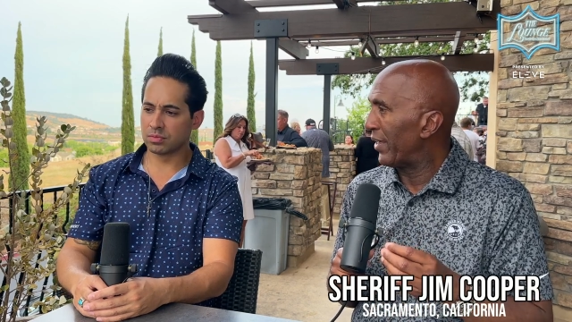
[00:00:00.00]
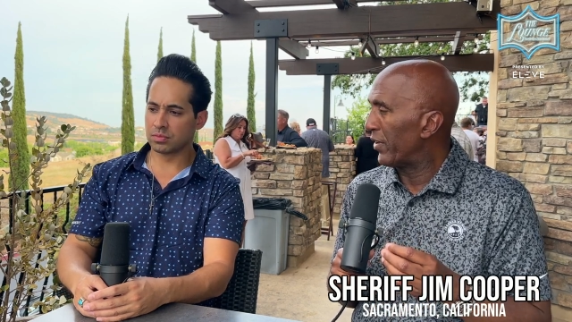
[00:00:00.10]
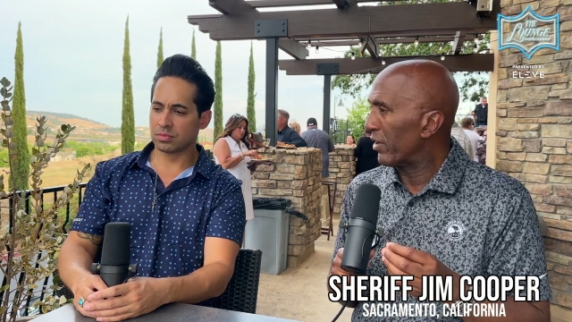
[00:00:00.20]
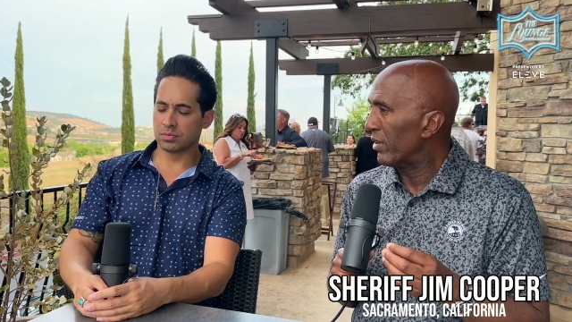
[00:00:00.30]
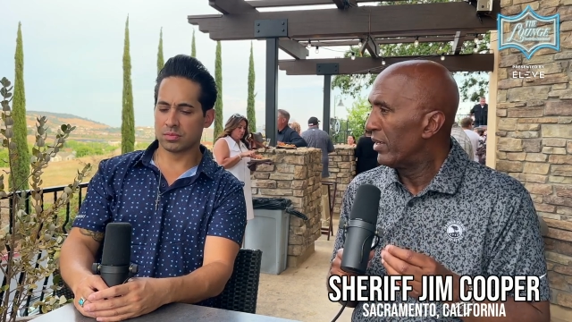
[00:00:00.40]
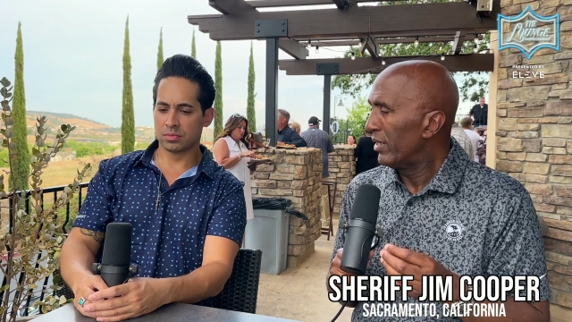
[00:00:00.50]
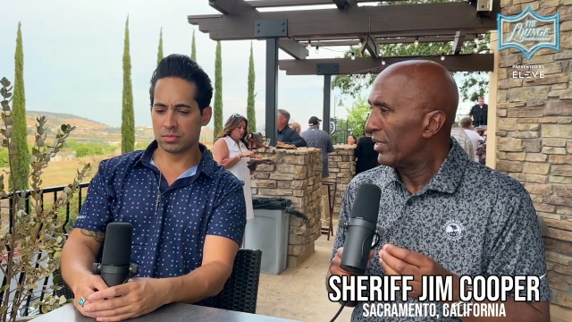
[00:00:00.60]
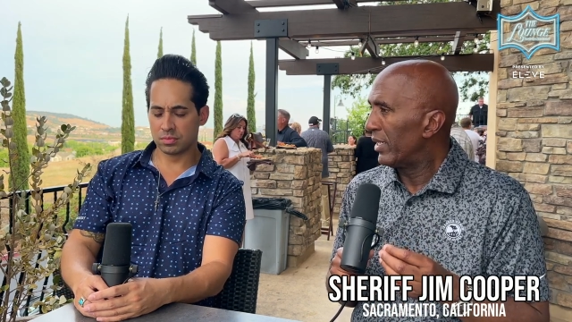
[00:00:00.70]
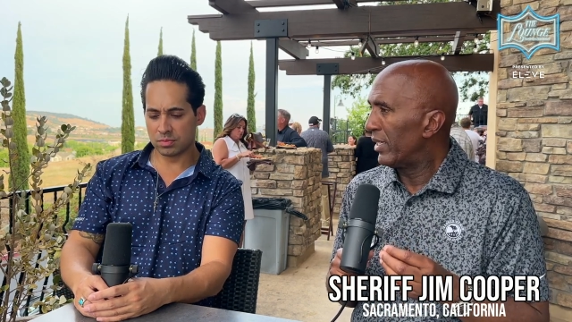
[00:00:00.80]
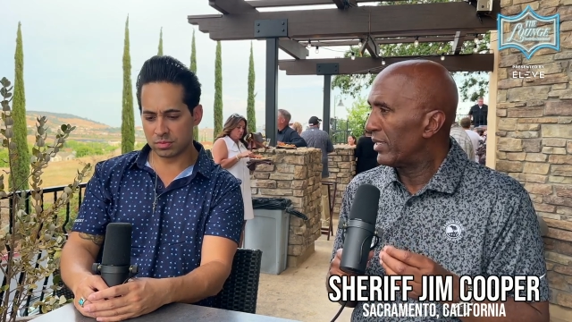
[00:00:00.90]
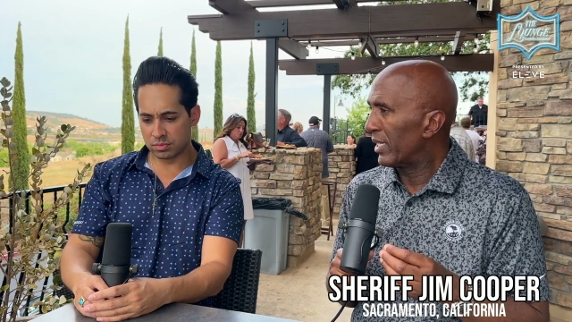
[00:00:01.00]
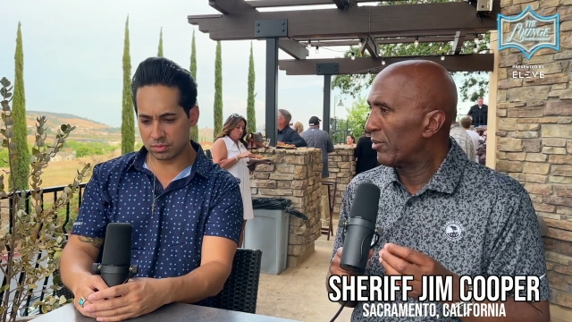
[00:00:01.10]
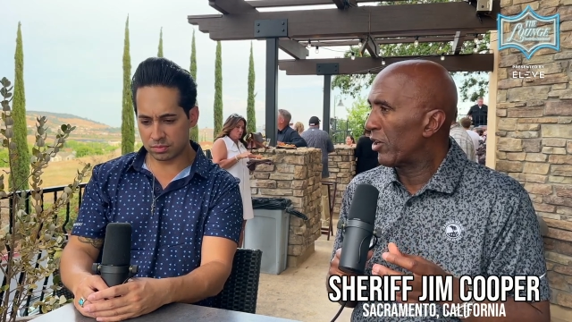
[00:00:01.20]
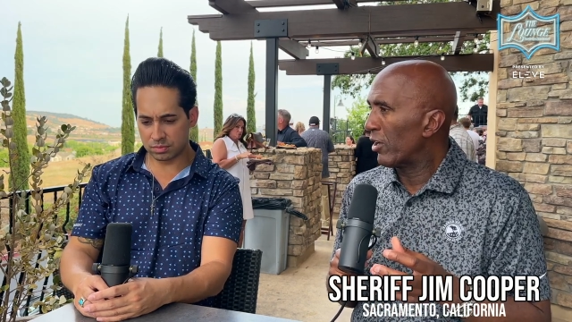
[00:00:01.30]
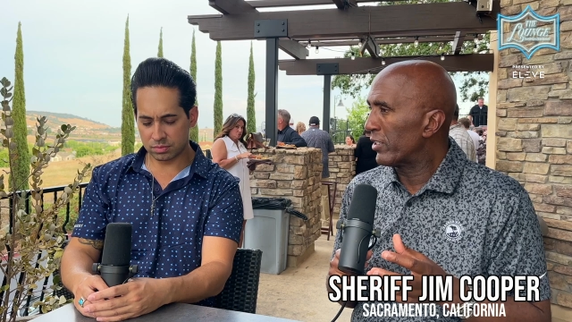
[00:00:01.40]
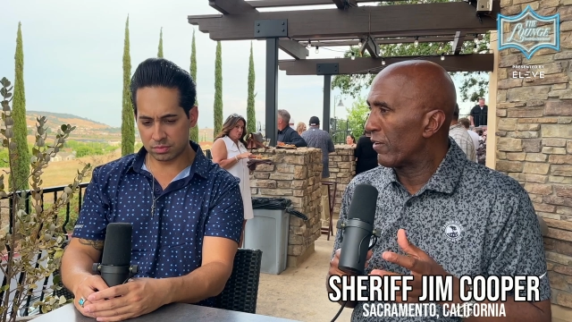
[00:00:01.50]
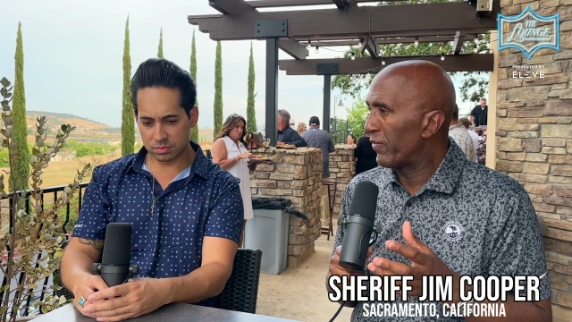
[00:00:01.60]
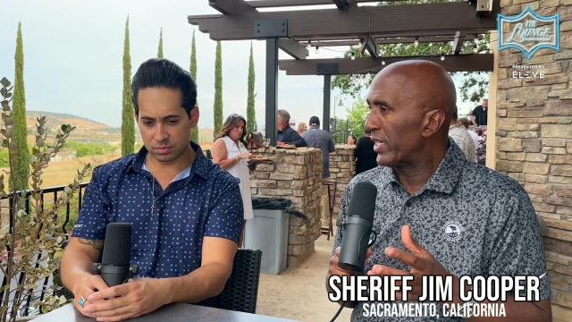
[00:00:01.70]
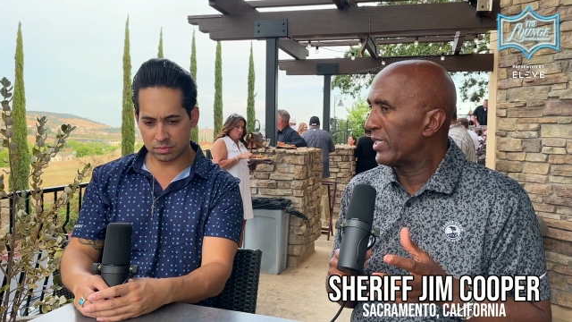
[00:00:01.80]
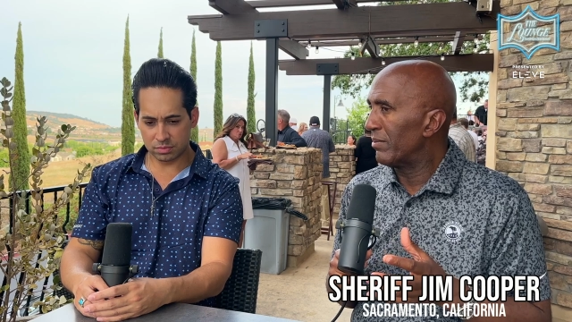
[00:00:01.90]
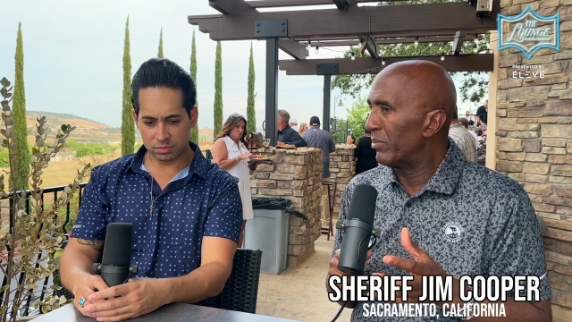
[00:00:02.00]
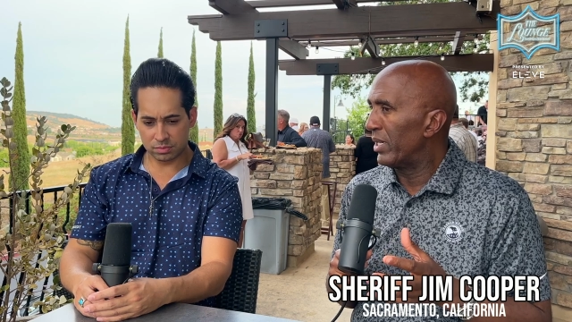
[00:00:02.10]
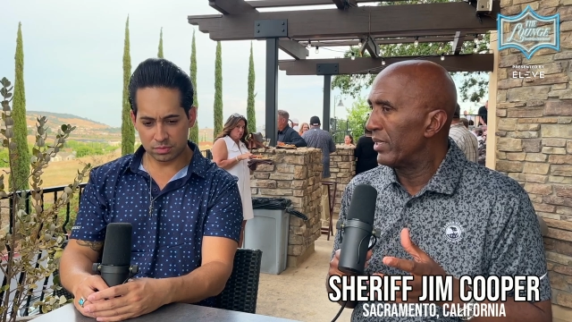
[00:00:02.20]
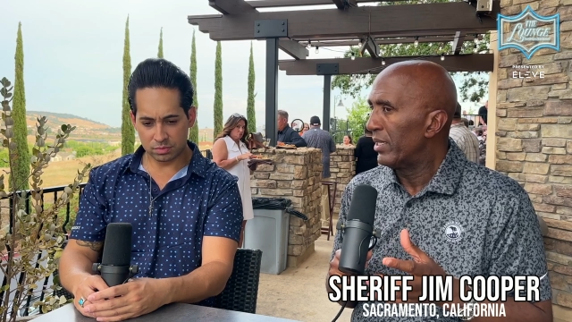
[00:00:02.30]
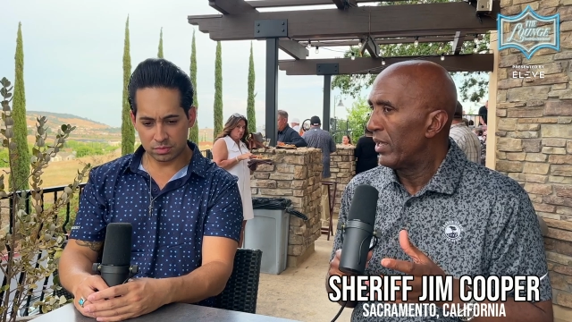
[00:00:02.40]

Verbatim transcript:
Speaker 1: They're, in some regards, they're a victim, but